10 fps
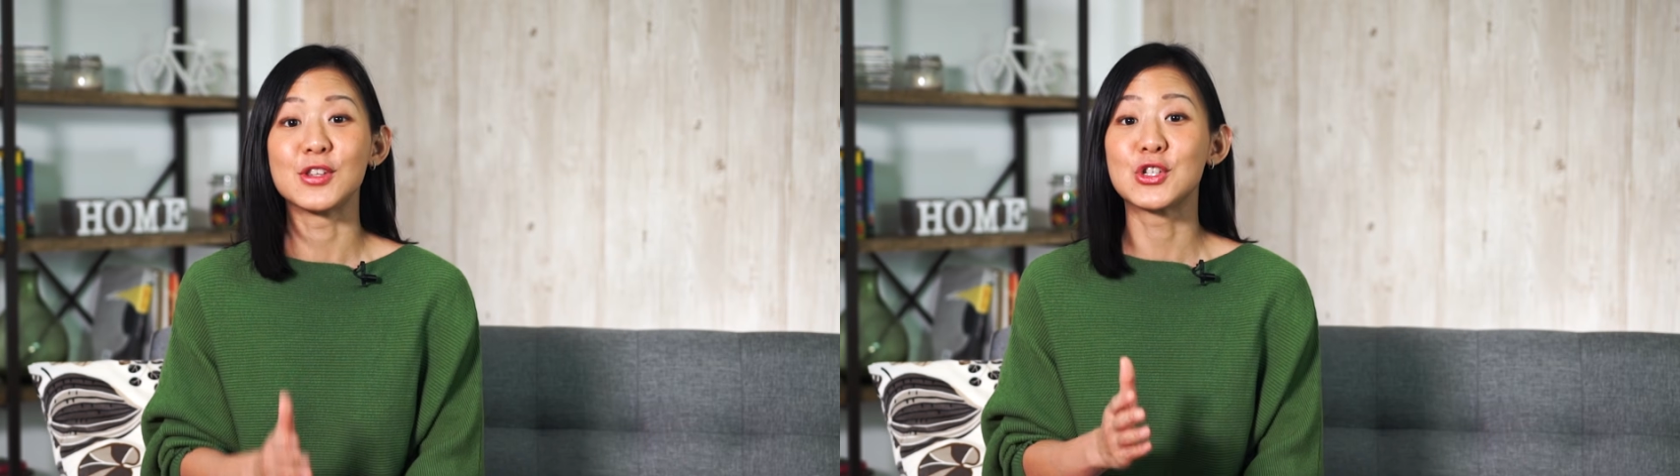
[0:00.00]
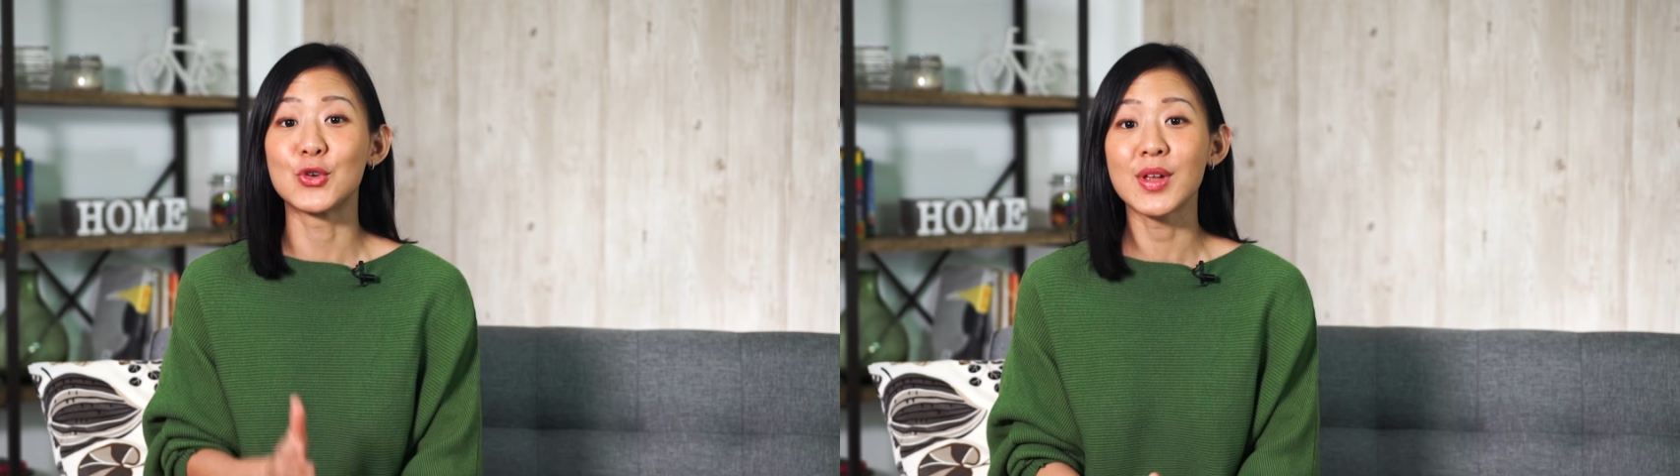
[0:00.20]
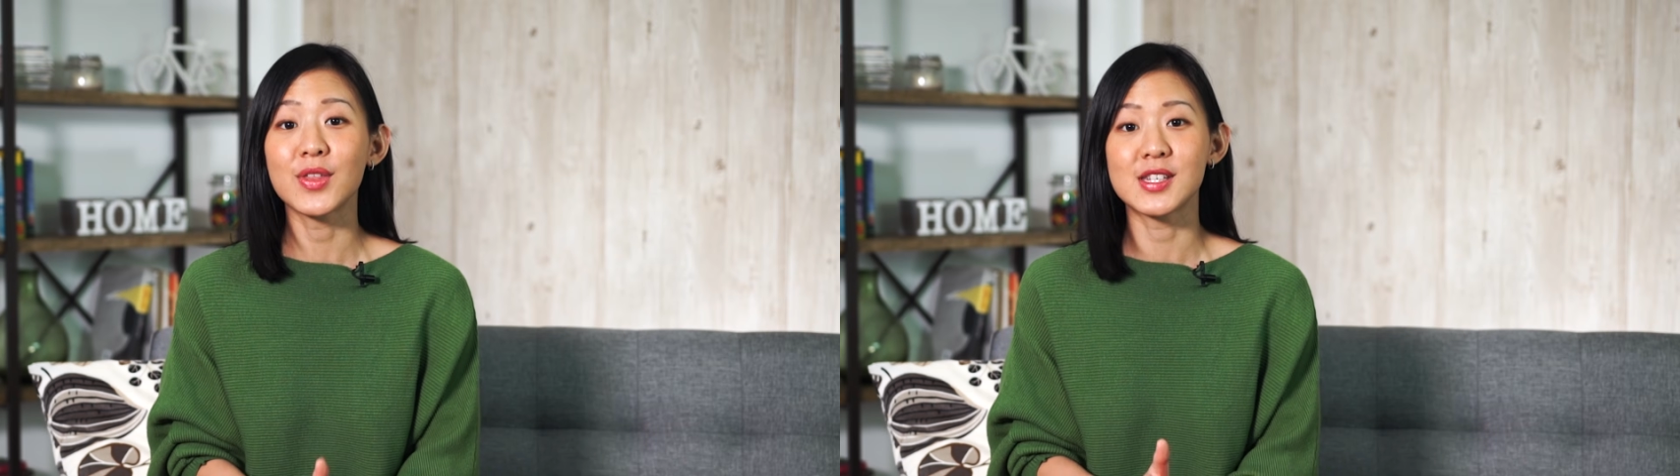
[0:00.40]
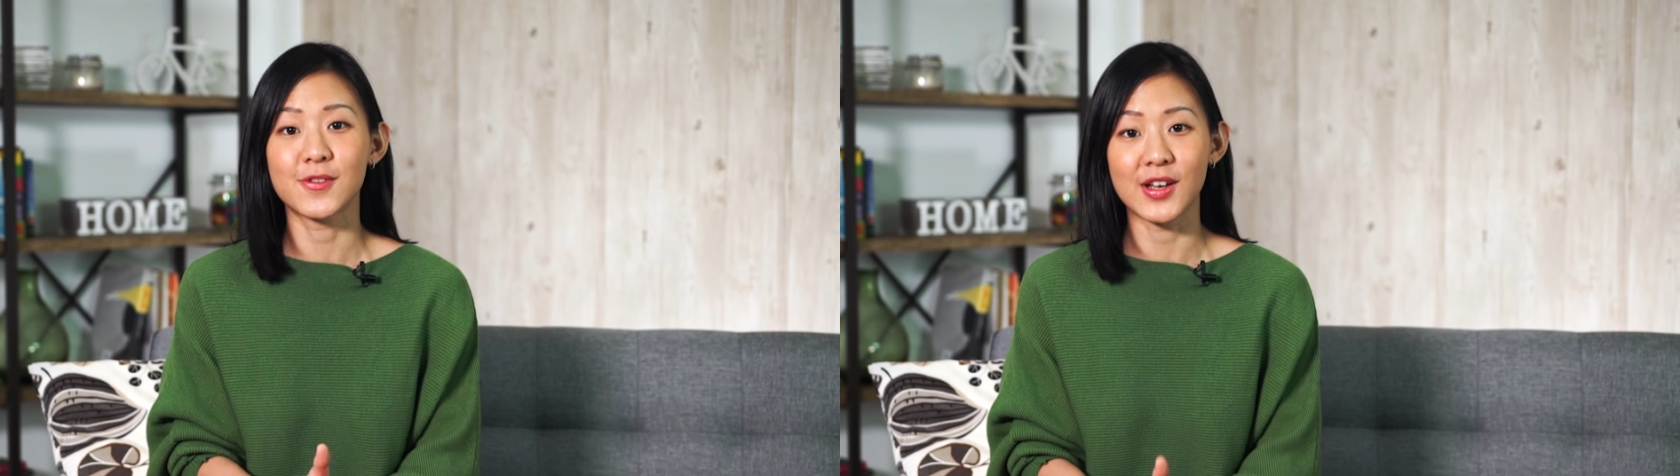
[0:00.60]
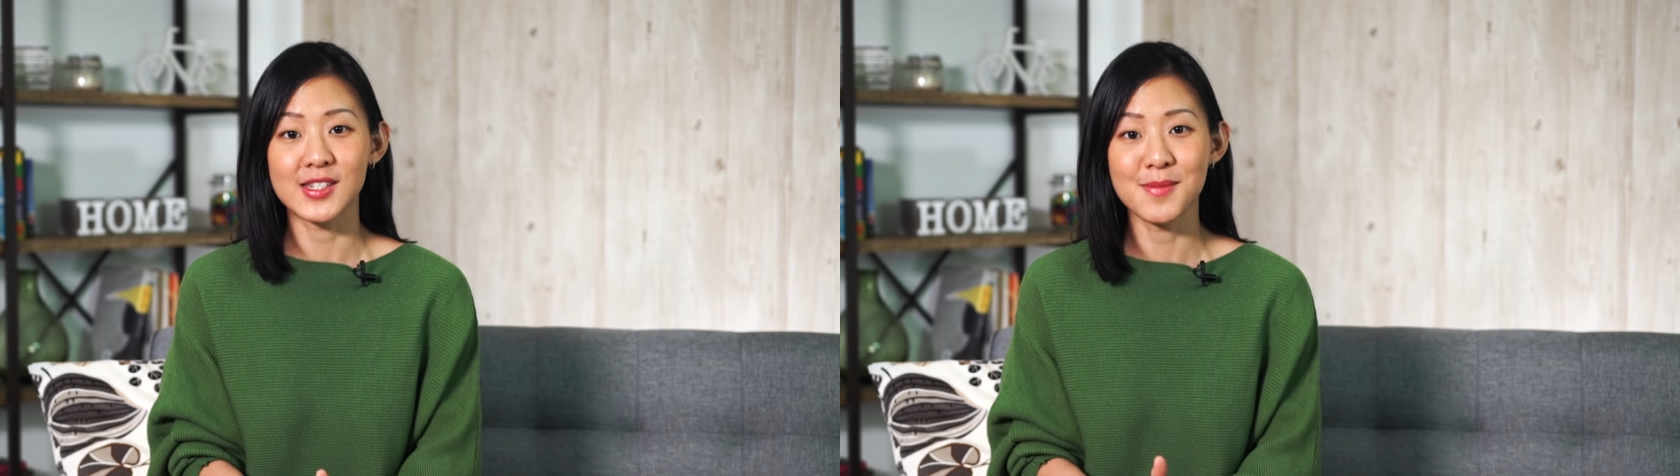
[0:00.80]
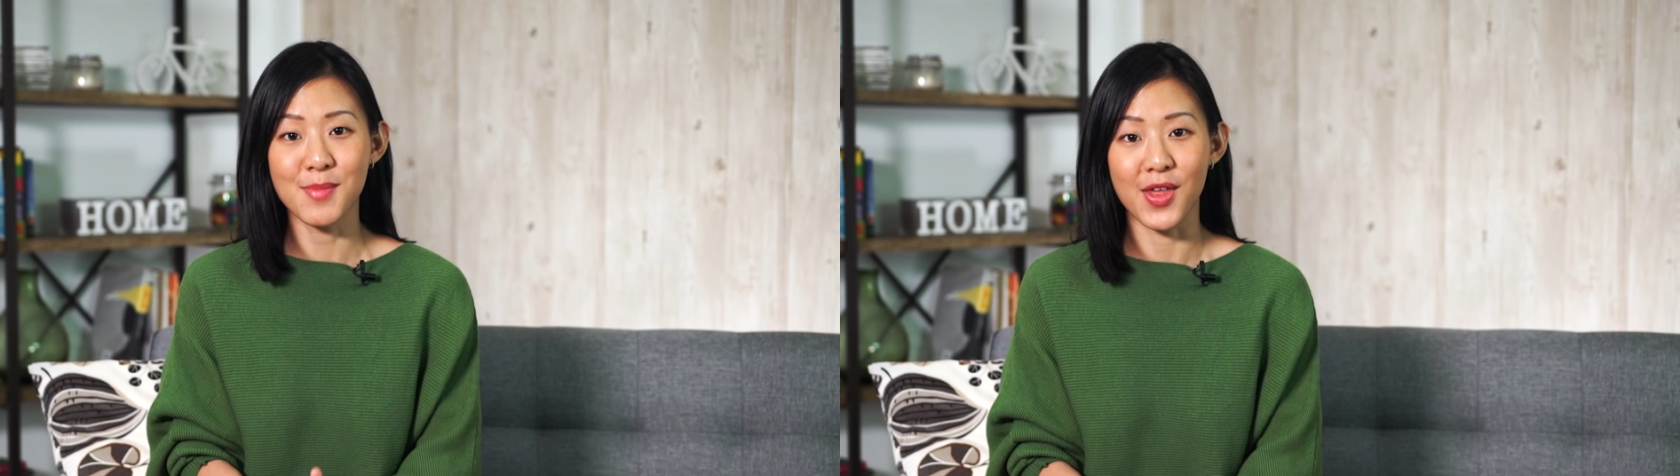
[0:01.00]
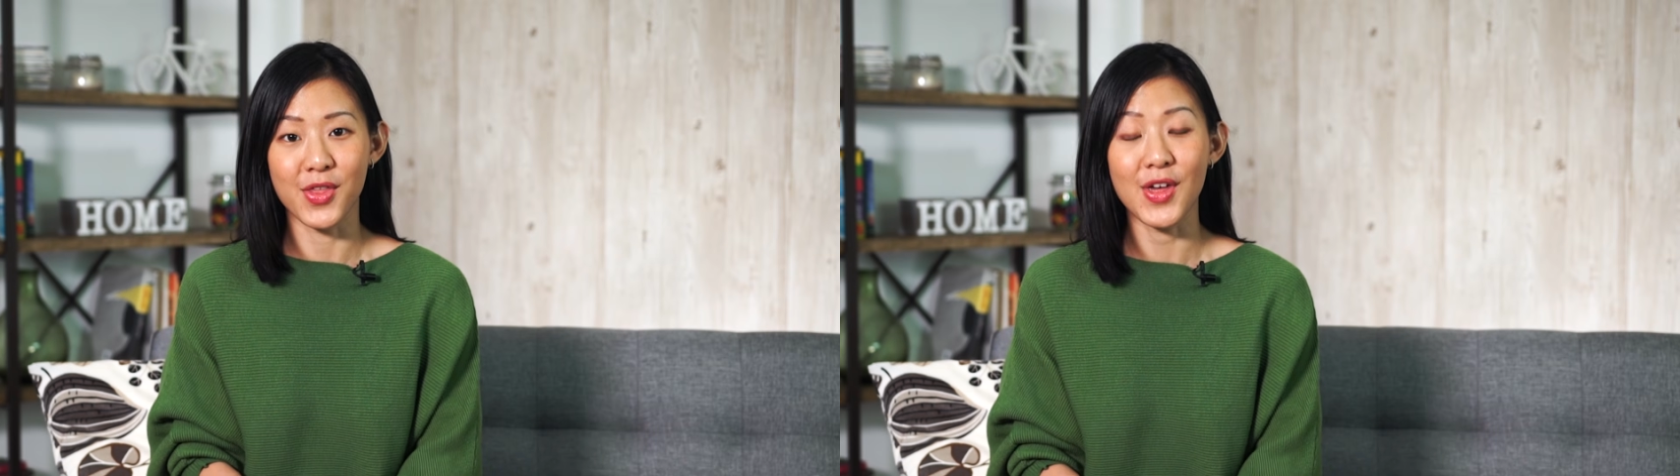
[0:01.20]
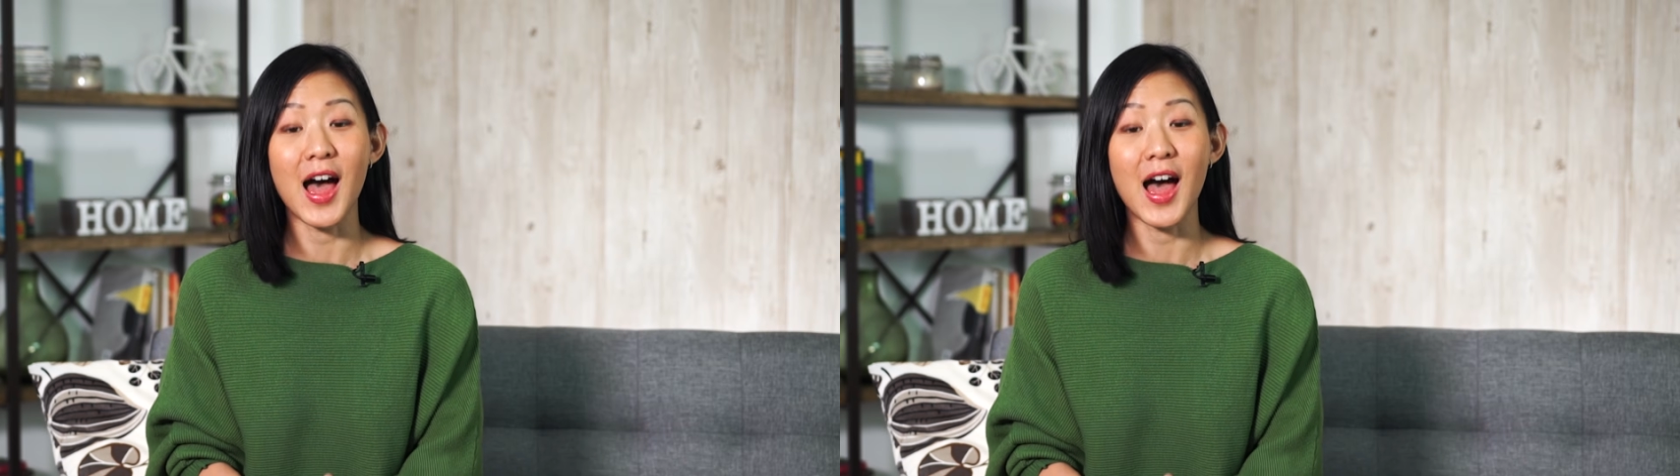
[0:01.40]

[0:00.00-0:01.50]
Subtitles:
during this fasting month,